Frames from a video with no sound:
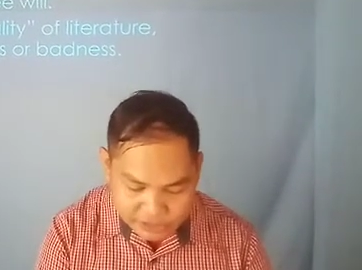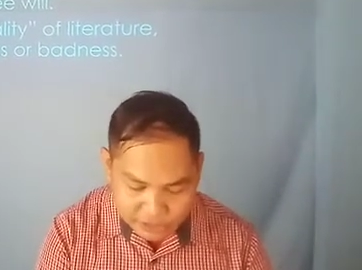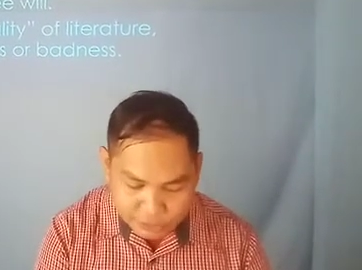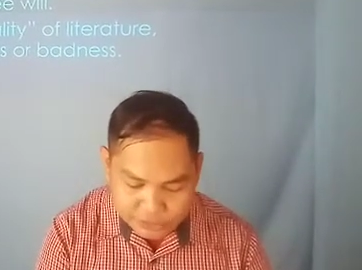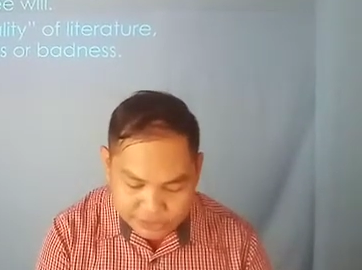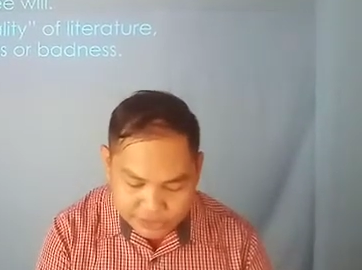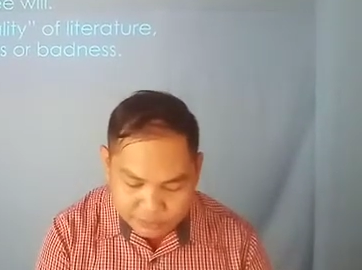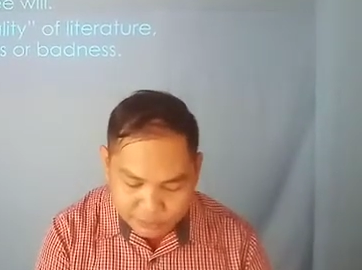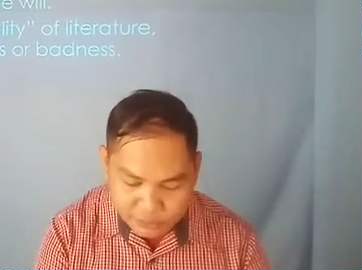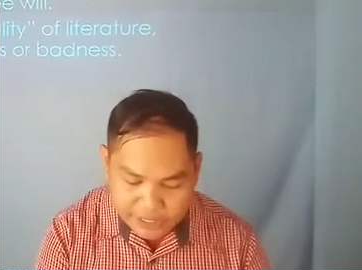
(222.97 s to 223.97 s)
close
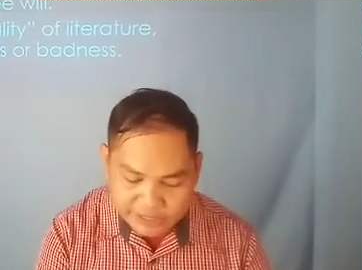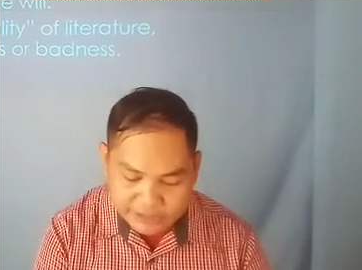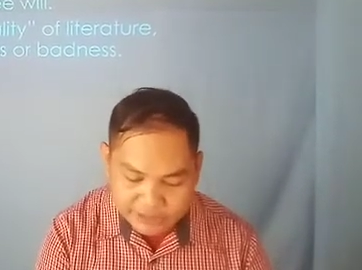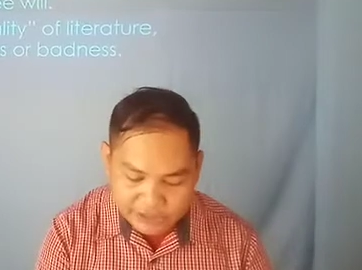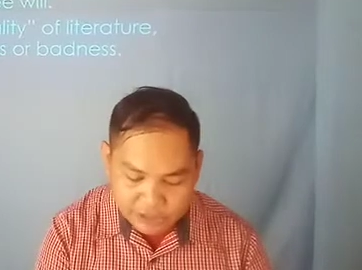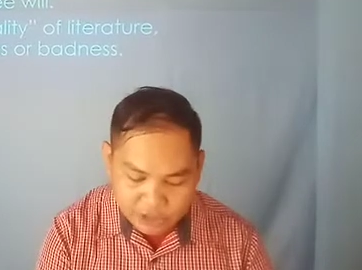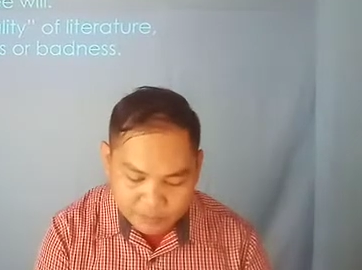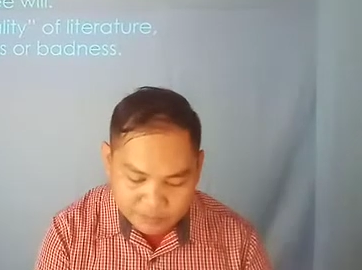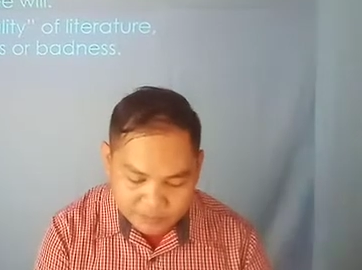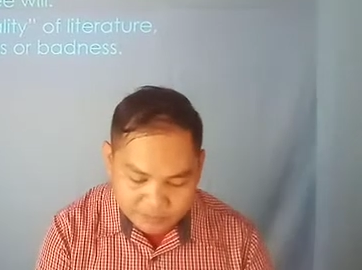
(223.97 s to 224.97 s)
in morality of
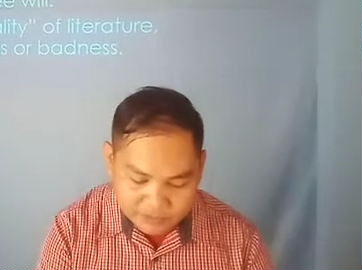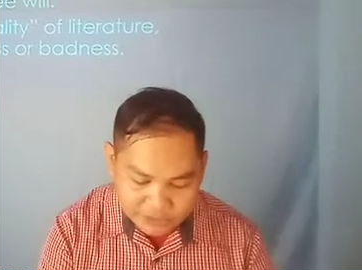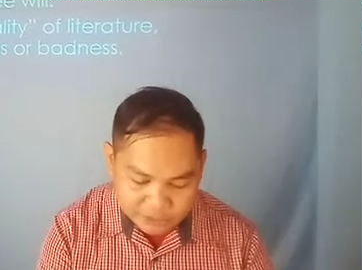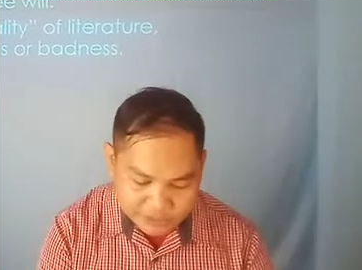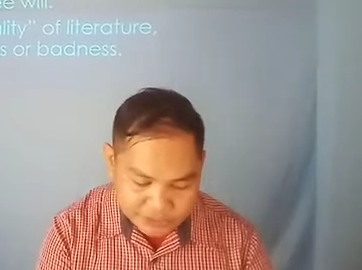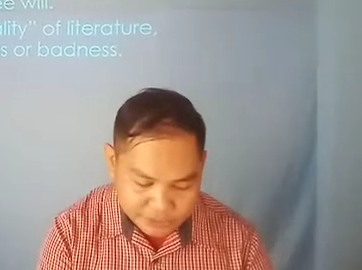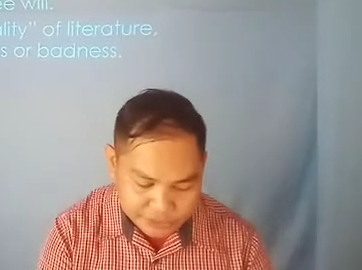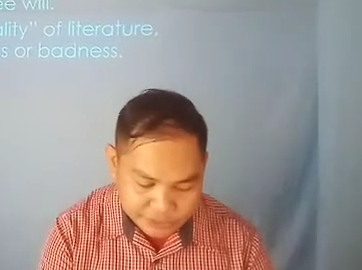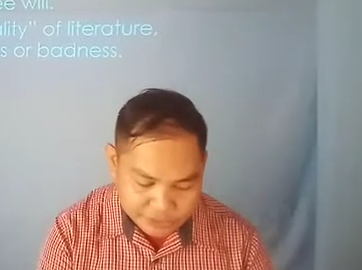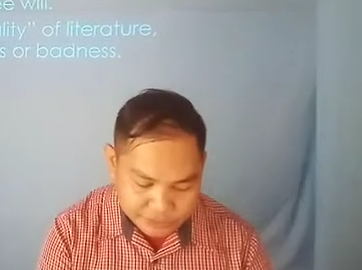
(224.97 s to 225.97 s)

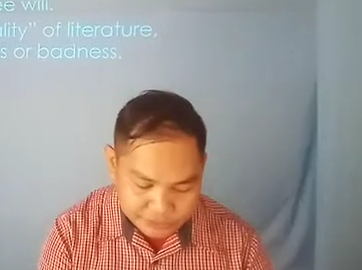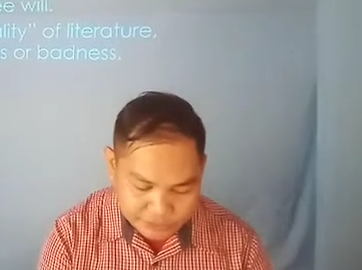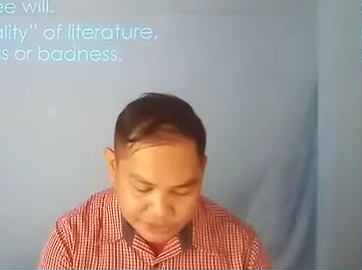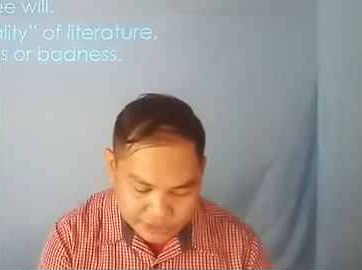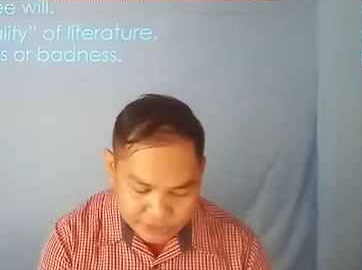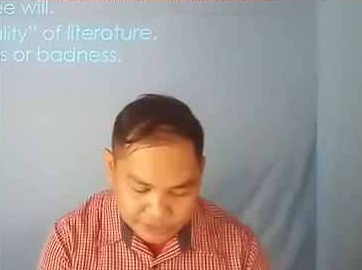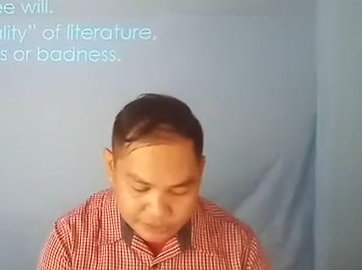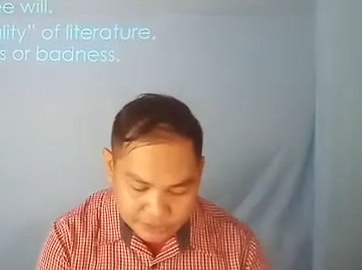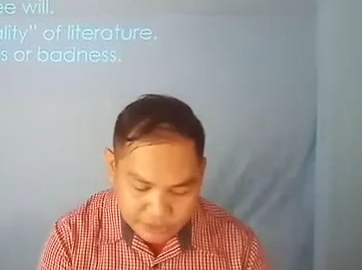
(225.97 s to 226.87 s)
literature to question